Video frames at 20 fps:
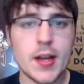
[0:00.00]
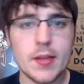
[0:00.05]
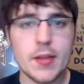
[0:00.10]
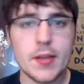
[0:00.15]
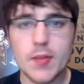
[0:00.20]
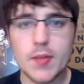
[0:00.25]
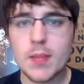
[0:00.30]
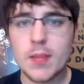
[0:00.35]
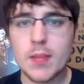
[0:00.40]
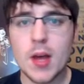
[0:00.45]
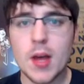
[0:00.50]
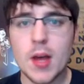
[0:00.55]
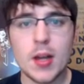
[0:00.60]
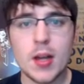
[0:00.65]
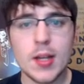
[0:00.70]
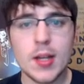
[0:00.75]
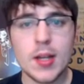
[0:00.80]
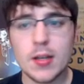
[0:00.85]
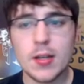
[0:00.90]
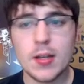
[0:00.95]
3D
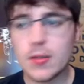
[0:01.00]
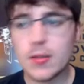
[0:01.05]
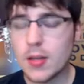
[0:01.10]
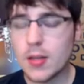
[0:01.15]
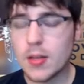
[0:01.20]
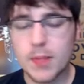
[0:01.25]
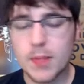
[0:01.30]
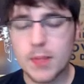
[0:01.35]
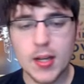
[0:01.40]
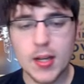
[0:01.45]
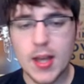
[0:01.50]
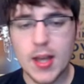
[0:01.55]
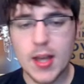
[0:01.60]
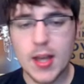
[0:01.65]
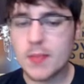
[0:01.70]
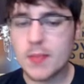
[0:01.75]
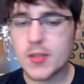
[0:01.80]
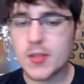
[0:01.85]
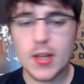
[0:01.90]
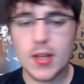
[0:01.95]
modeling, a bit of game
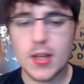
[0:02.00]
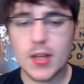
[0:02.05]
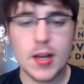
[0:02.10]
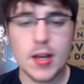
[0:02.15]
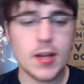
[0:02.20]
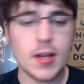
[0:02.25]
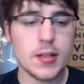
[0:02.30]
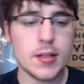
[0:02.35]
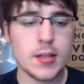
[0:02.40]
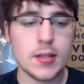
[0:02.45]
design,